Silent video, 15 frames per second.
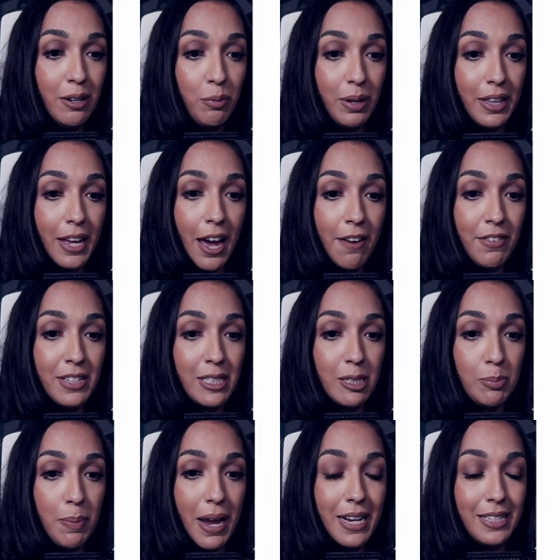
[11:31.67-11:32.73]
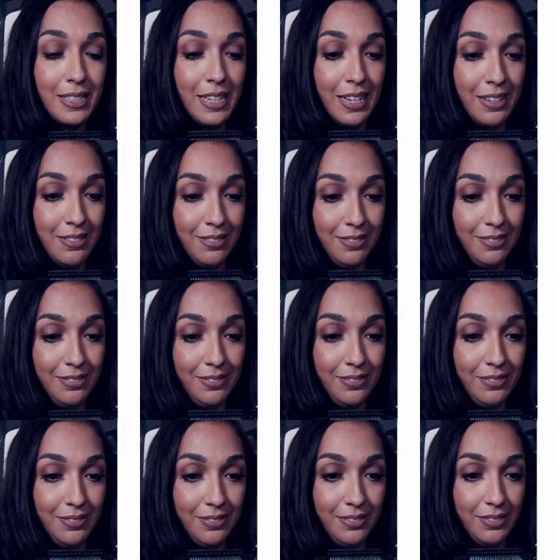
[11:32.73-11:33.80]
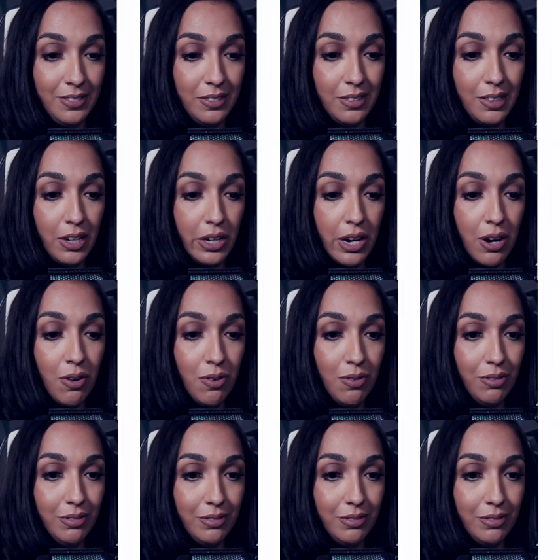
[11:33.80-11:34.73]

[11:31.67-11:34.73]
with Kevin Spacey. You know?